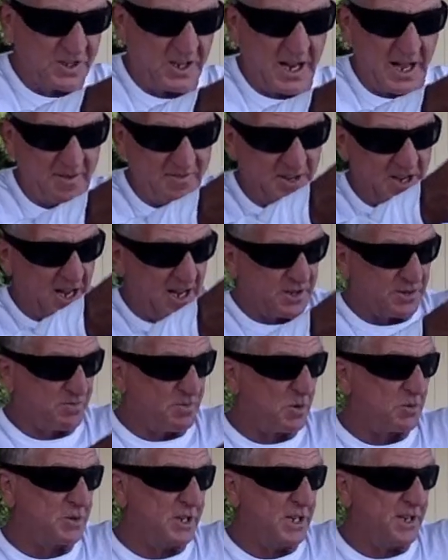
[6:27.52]
to have a nice
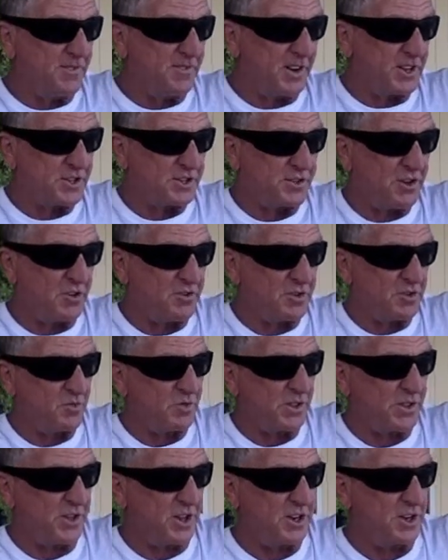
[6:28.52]
motif I started
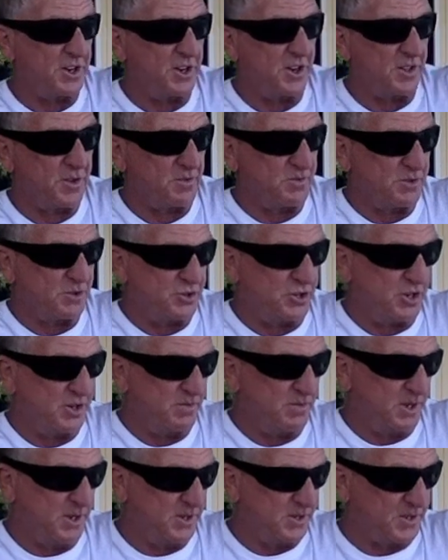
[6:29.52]
with on another machine,
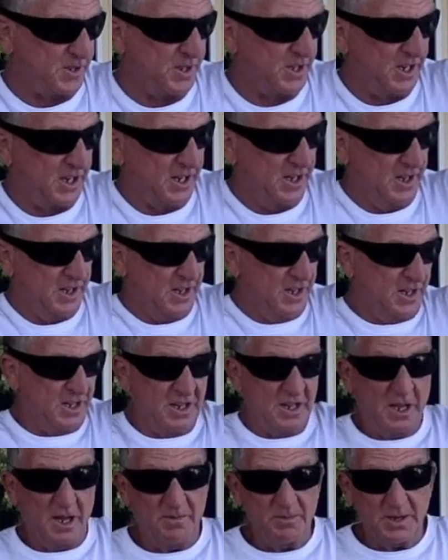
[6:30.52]
but it's going
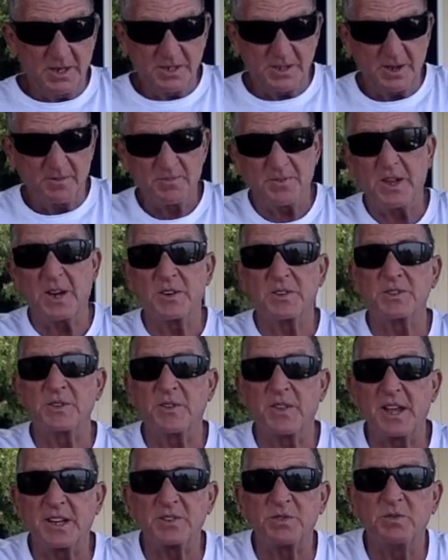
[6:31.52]
to end up there. So
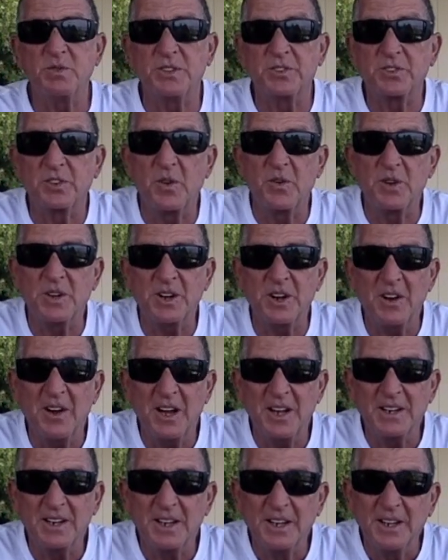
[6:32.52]
that's what's going
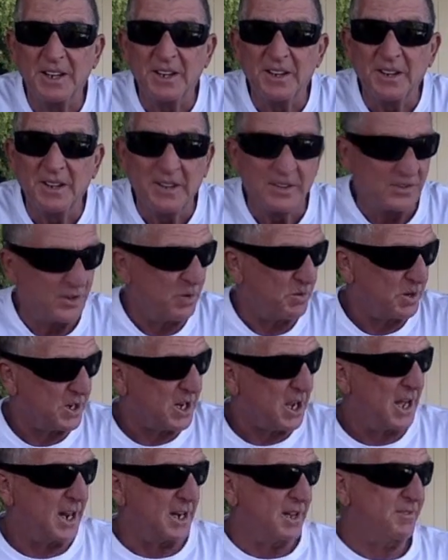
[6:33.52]
on. So we
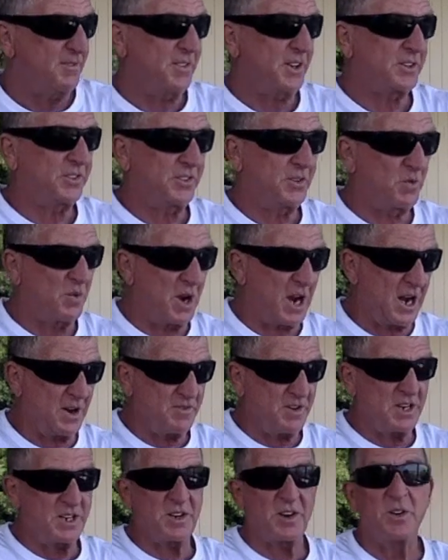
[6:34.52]
got to fix the
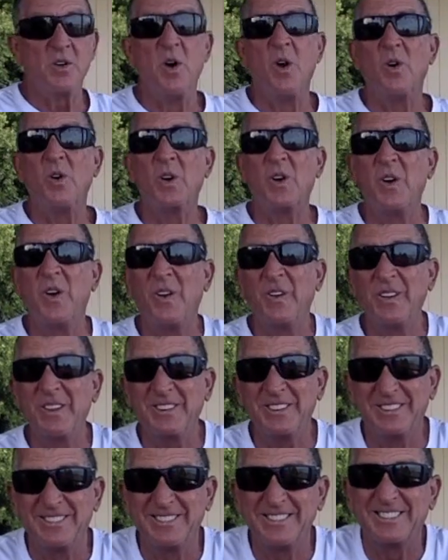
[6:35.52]
wiring on whole goalie.
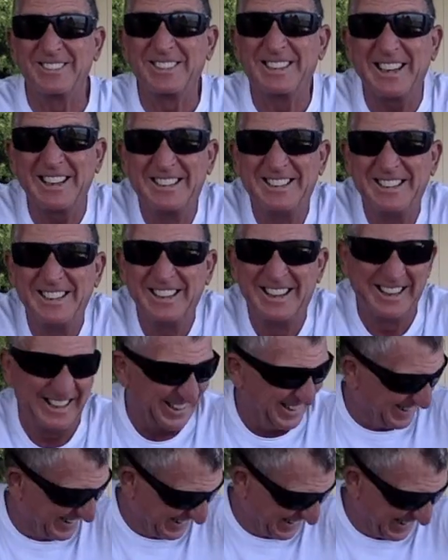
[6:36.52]
It was a little sketchy
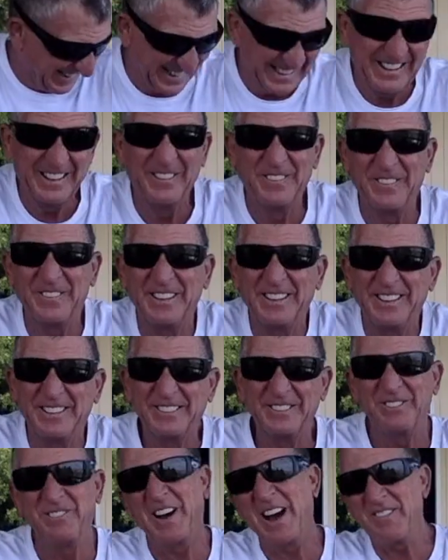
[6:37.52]
there. Yeah, no
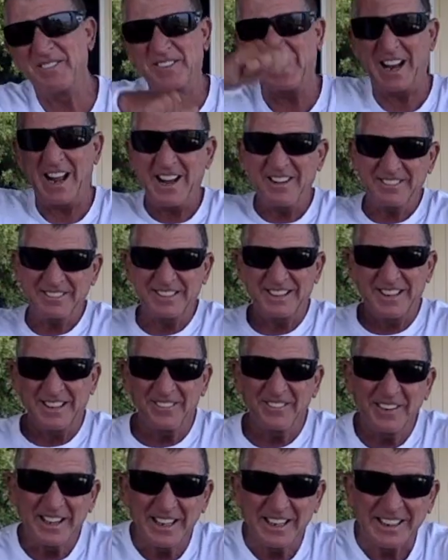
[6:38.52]
fuse. Pop it out,
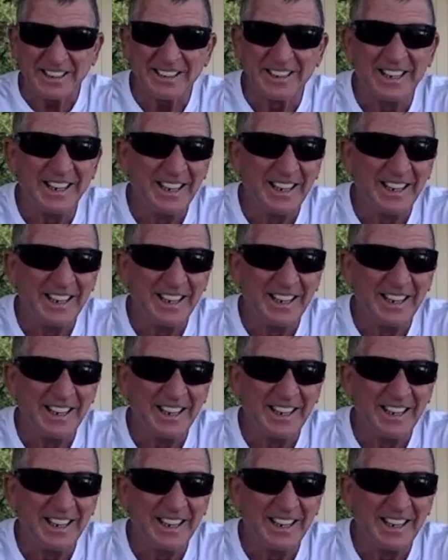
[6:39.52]
Stevie. And